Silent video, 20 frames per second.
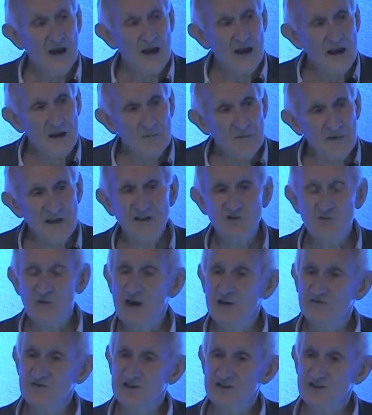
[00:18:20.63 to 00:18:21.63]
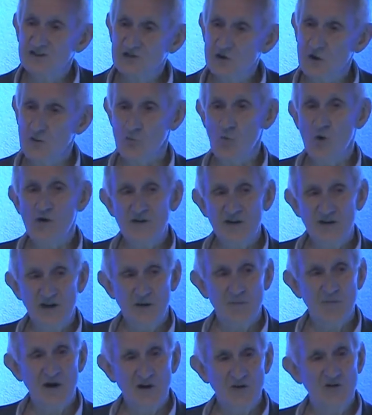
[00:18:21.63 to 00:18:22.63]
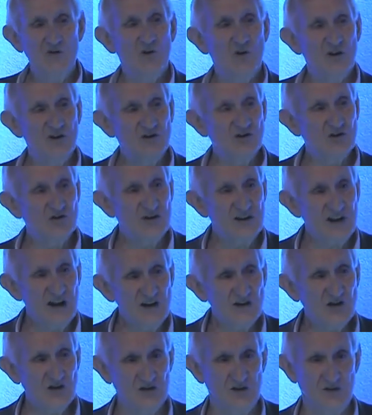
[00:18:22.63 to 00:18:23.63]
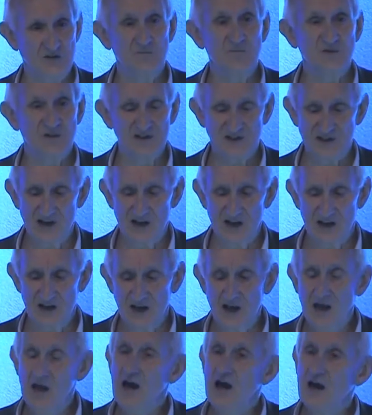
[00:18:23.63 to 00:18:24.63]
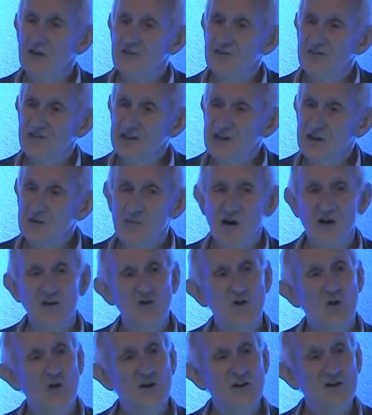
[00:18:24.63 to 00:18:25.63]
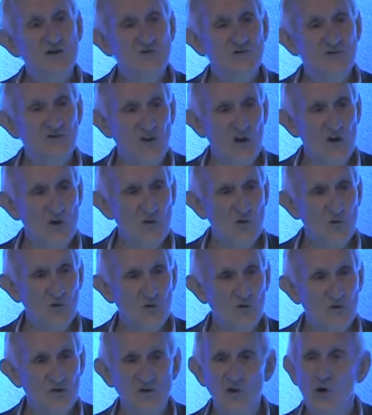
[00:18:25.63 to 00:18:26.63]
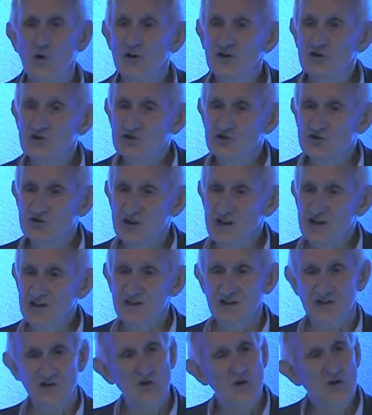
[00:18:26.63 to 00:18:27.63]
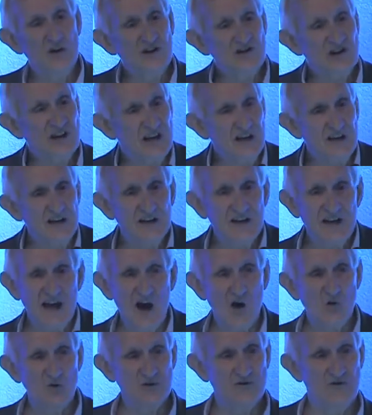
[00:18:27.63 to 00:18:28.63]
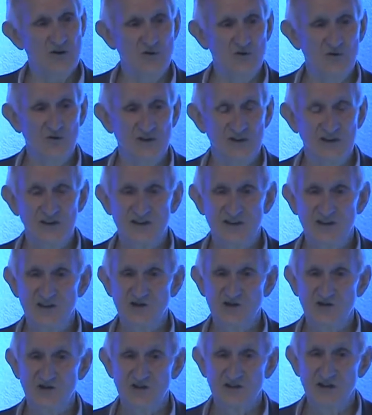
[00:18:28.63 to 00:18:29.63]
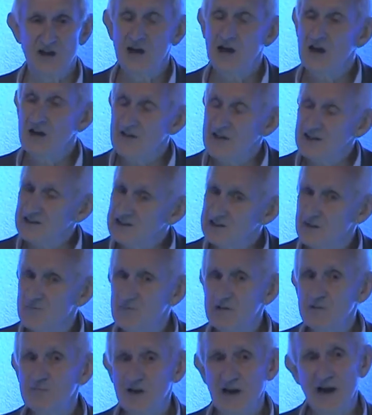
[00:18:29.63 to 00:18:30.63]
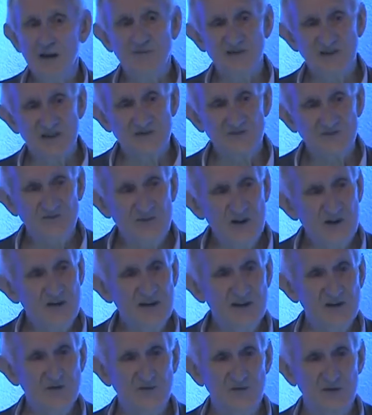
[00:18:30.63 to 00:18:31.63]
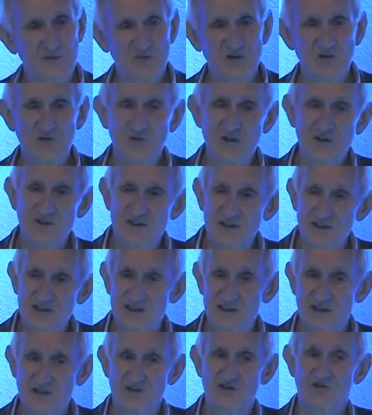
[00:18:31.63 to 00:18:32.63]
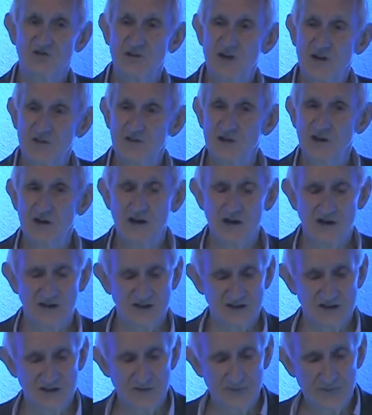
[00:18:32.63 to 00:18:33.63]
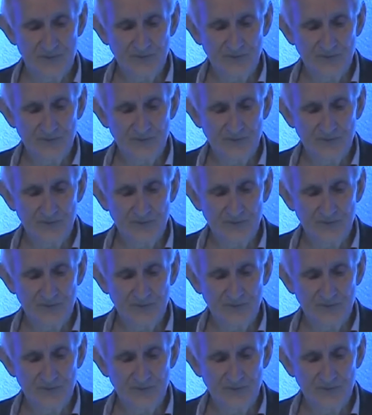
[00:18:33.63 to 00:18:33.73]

It means we have to stop worrying about knowledge creation per se and think about knowledge flow, knowledge trading, knowledge in and out of our organizations. That's something perhaps that's very different between this century and the last.